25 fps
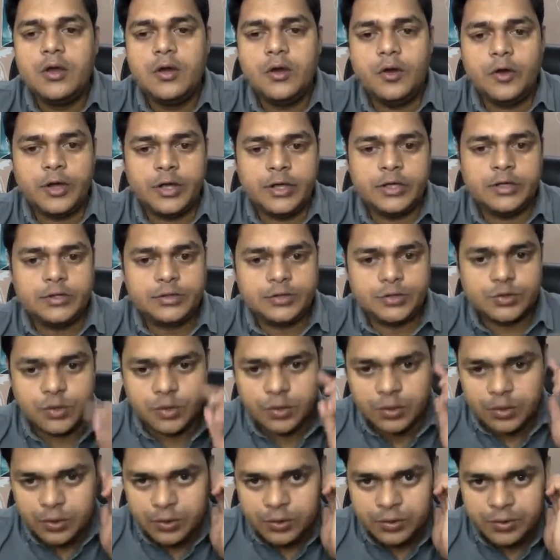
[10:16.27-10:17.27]
Okay,
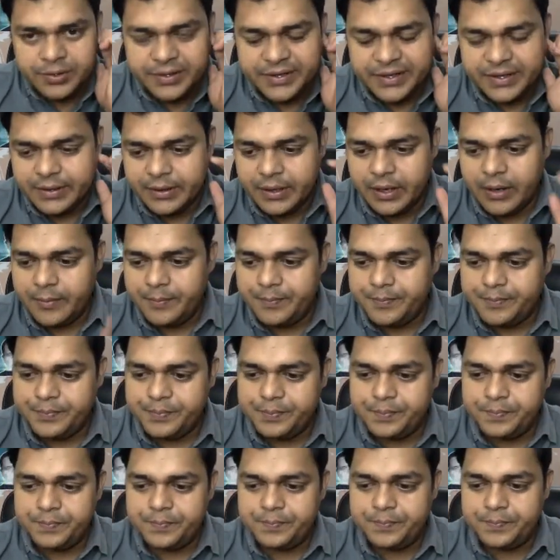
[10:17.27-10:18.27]
so
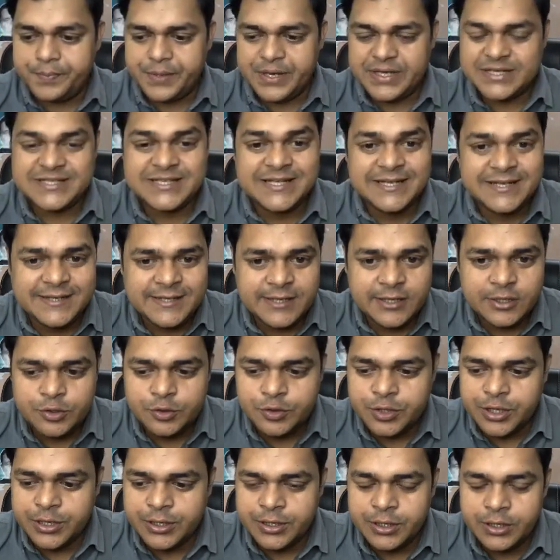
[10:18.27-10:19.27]
press enter
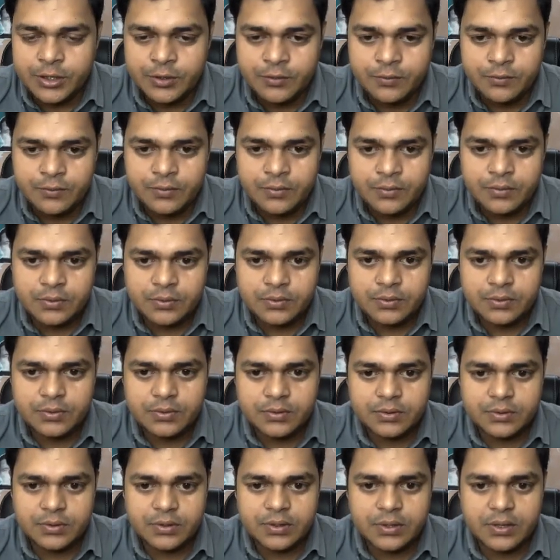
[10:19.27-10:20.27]
to continue
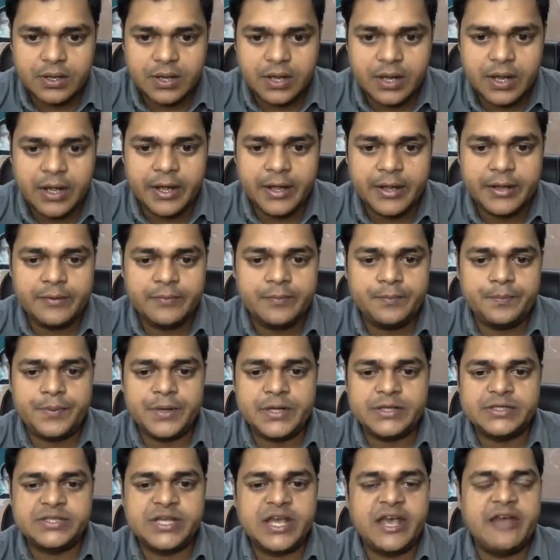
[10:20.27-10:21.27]
and
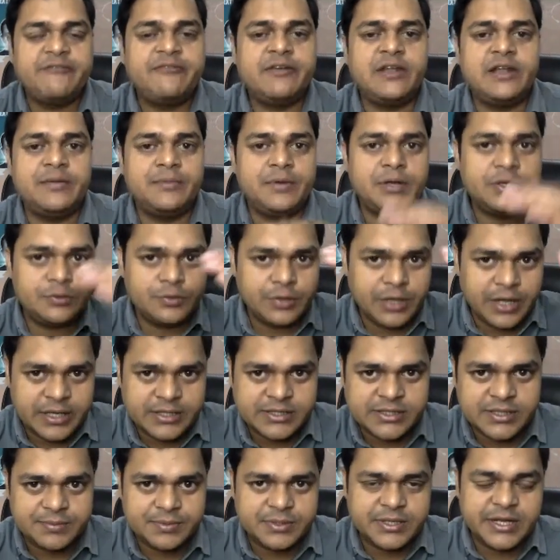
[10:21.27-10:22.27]
press F11 to
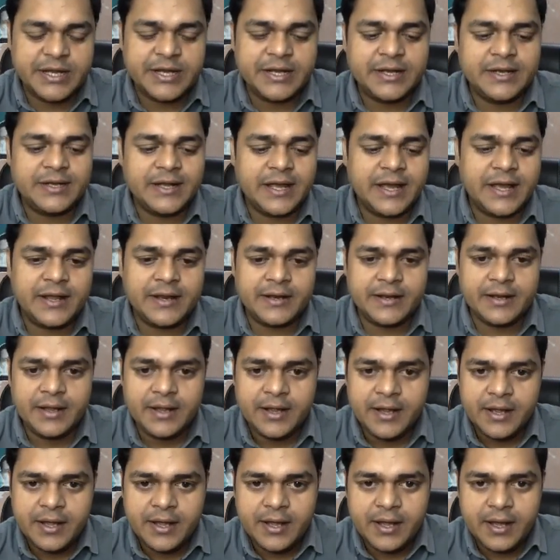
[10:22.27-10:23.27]
accept the entire
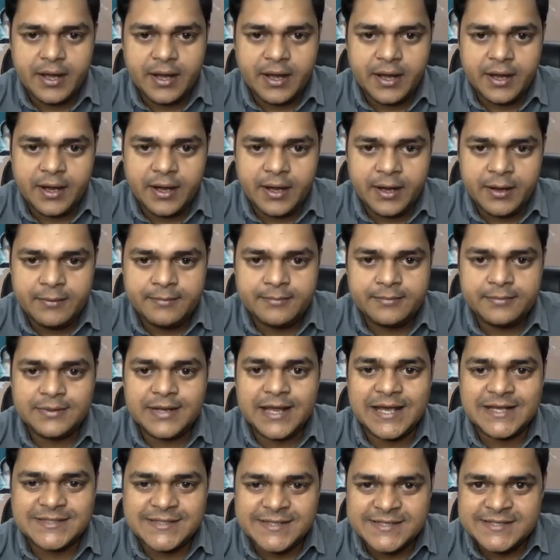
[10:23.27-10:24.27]

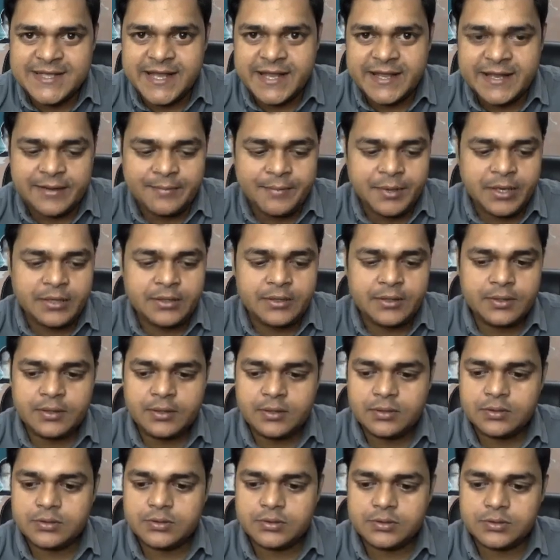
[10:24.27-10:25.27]
license agreement.
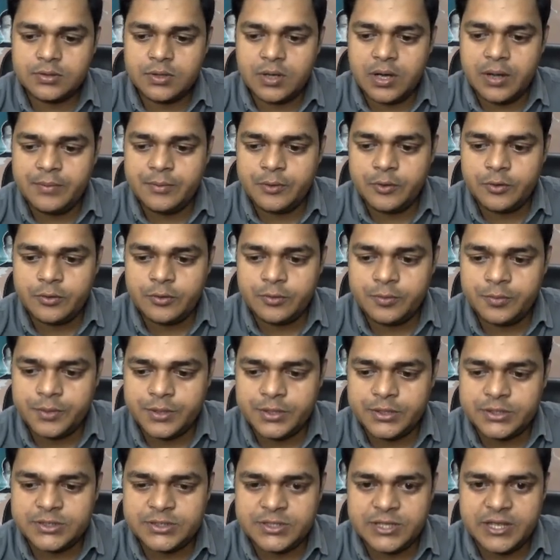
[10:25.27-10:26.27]
So I'm going to
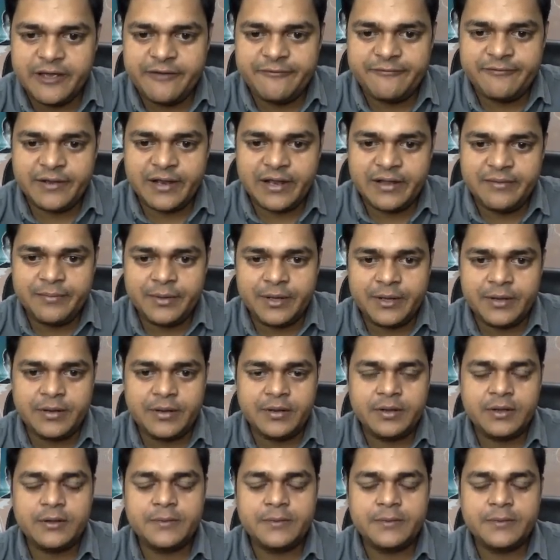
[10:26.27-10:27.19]
press F11.